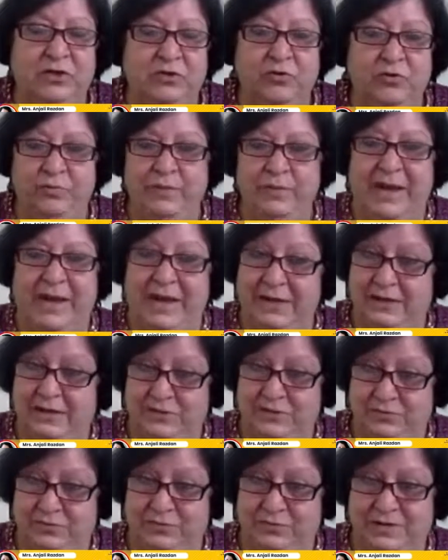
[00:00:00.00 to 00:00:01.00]
don't be
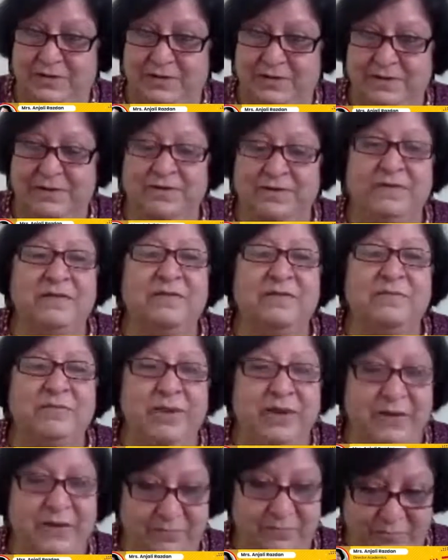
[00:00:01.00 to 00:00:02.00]
antisocial,
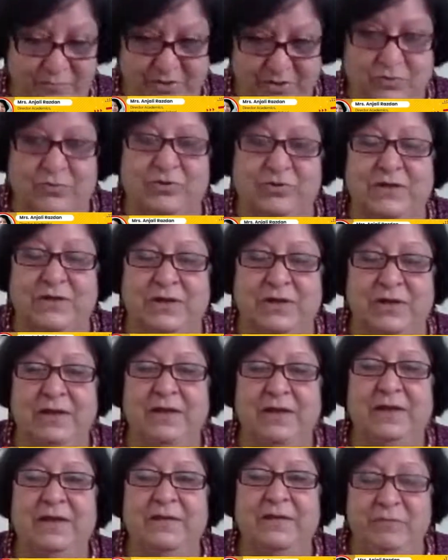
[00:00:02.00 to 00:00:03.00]
be
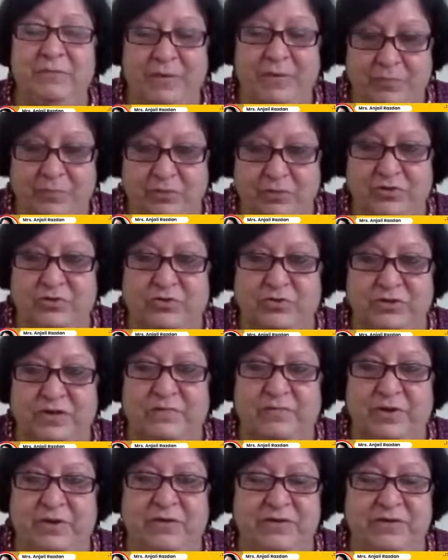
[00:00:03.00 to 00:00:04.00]
social, be
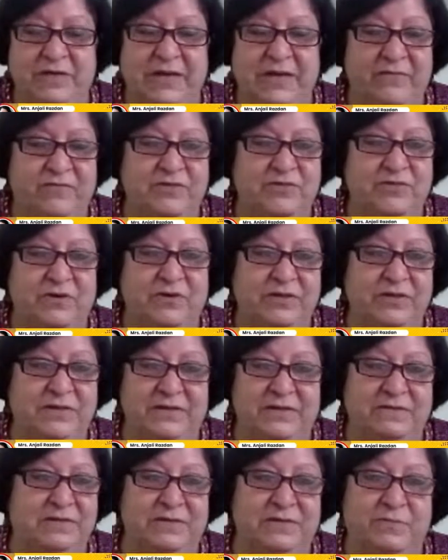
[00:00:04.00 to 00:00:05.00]
pro-social, because life is not
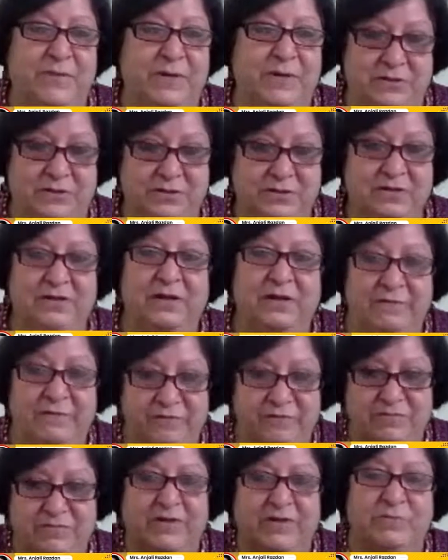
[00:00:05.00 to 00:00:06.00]
just this much.
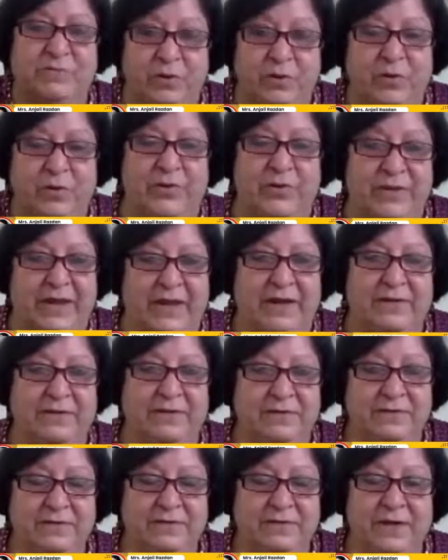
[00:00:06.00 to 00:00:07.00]
Life is much beyond that.
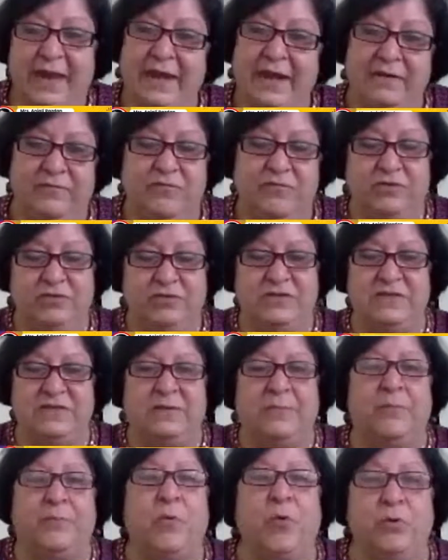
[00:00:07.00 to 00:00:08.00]
And of course, the
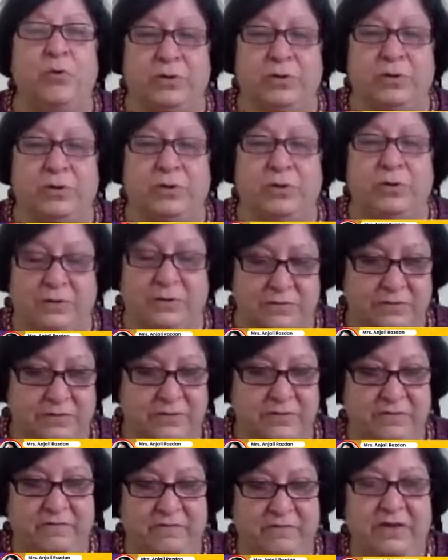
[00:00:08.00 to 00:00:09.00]
support,
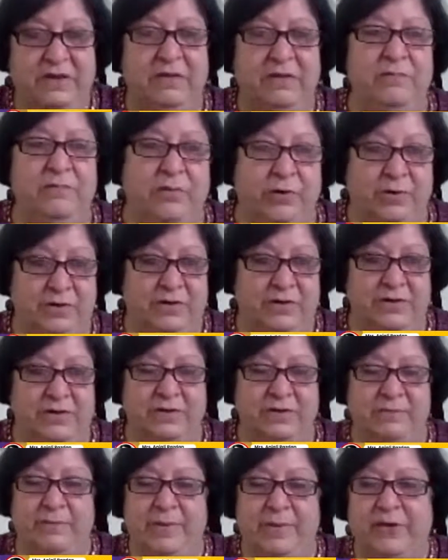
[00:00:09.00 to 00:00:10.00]
very important.
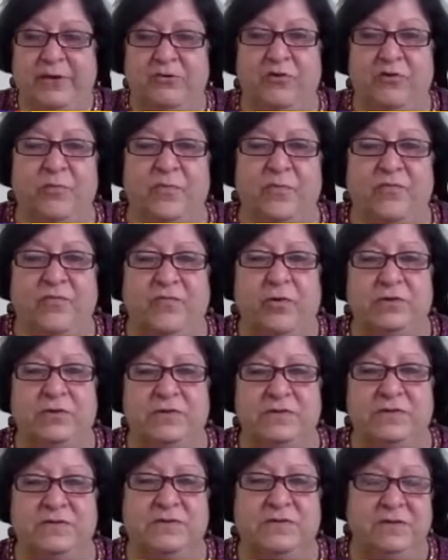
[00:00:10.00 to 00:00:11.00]
At the backdrop of all
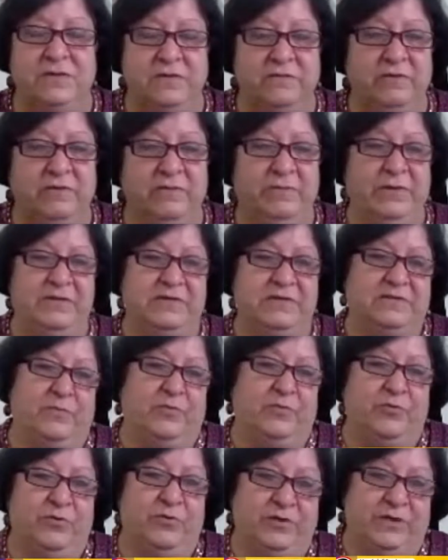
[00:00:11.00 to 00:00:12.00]
this will be the
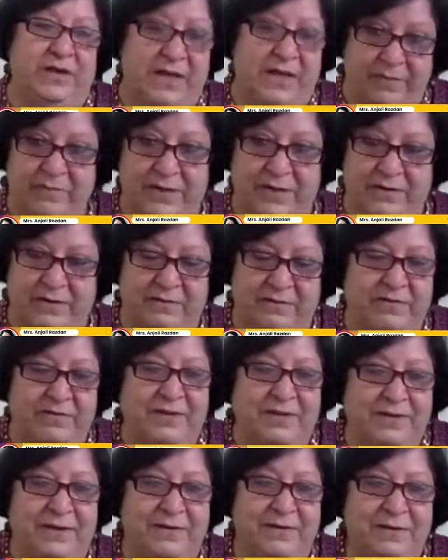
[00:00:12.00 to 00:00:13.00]
support that I'm there, we're
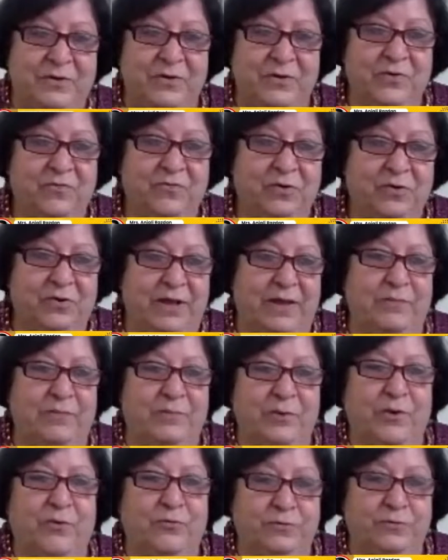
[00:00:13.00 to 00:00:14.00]
there, we're going to help
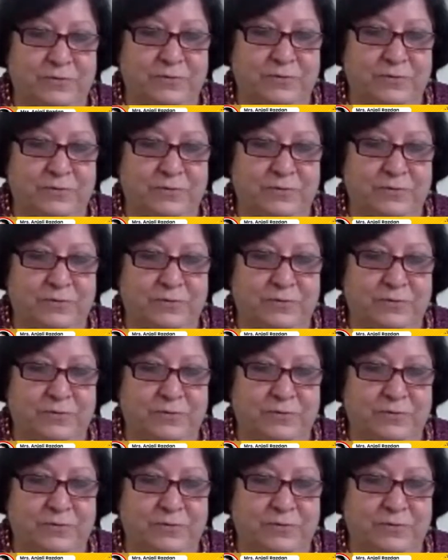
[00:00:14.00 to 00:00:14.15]
you out.